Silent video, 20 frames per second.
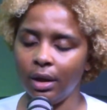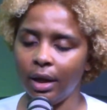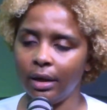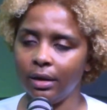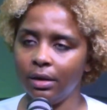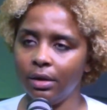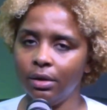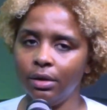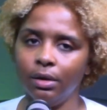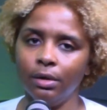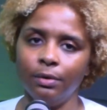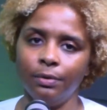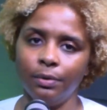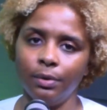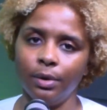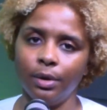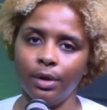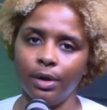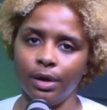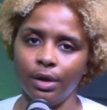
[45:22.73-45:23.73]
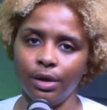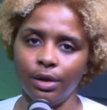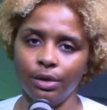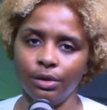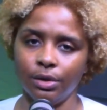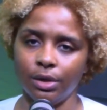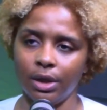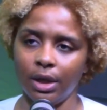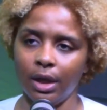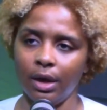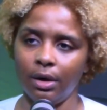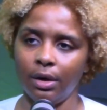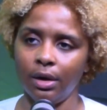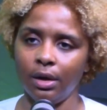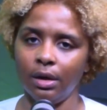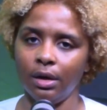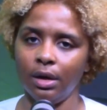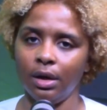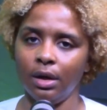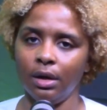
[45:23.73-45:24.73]
like, you know, if you're in the Houston
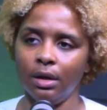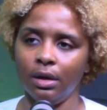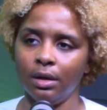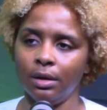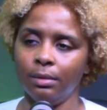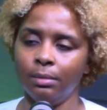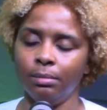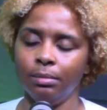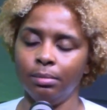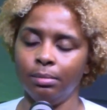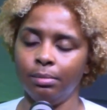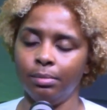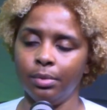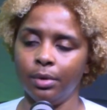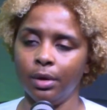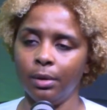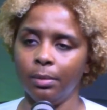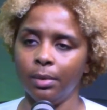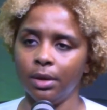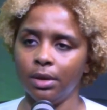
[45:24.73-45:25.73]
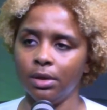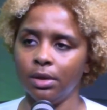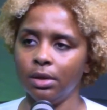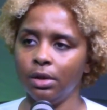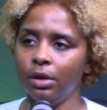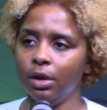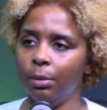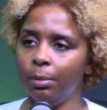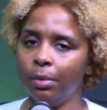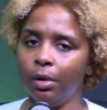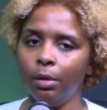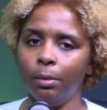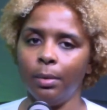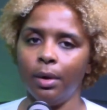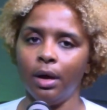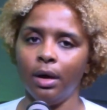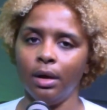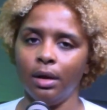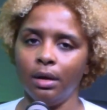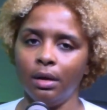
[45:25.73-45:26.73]
area and pretty much, you know,
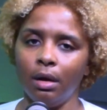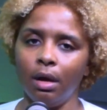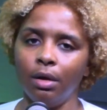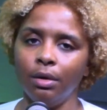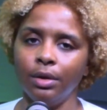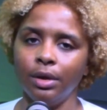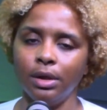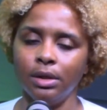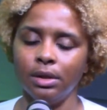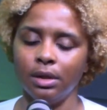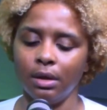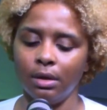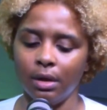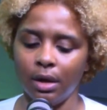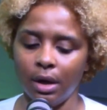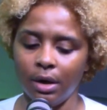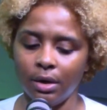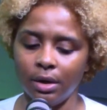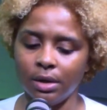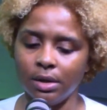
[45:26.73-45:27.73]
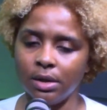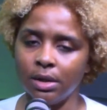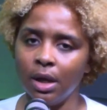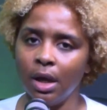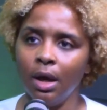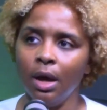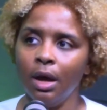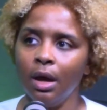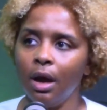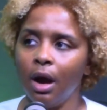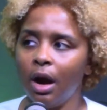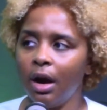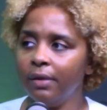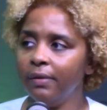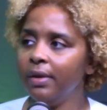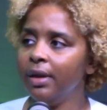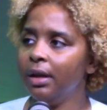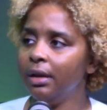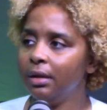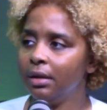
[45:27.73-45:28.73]
Beaumont and all these other areas,
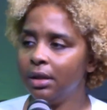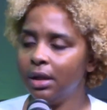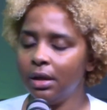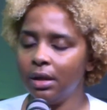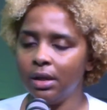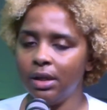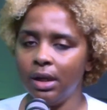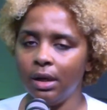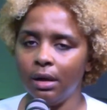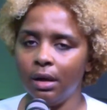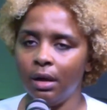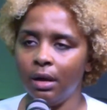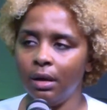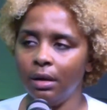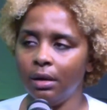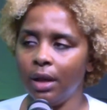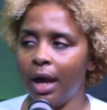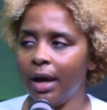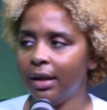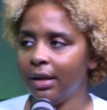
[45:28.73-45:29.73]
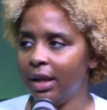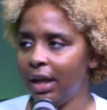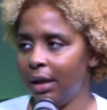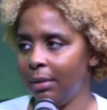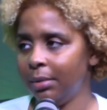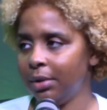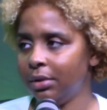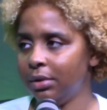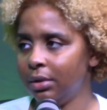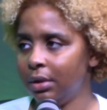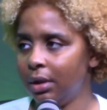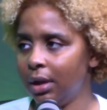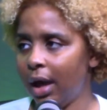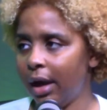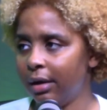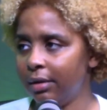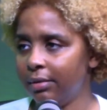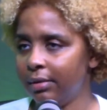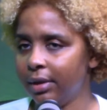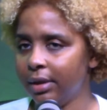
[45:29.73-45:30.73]
Harvey did a lot of damage to a
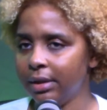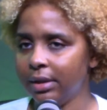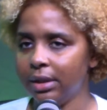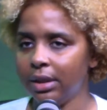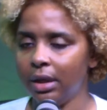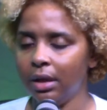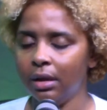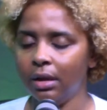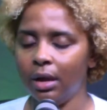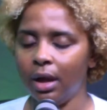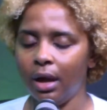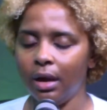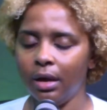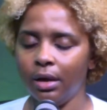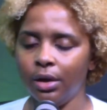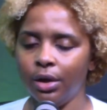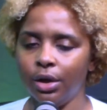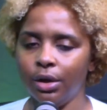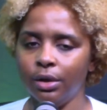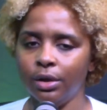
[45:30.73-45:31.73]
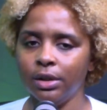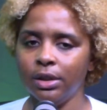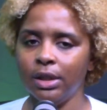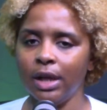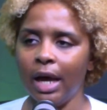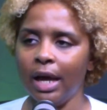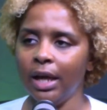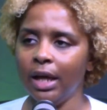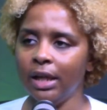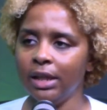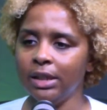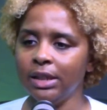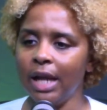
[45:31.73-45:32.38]
lot of us, and a lot, you know, it's not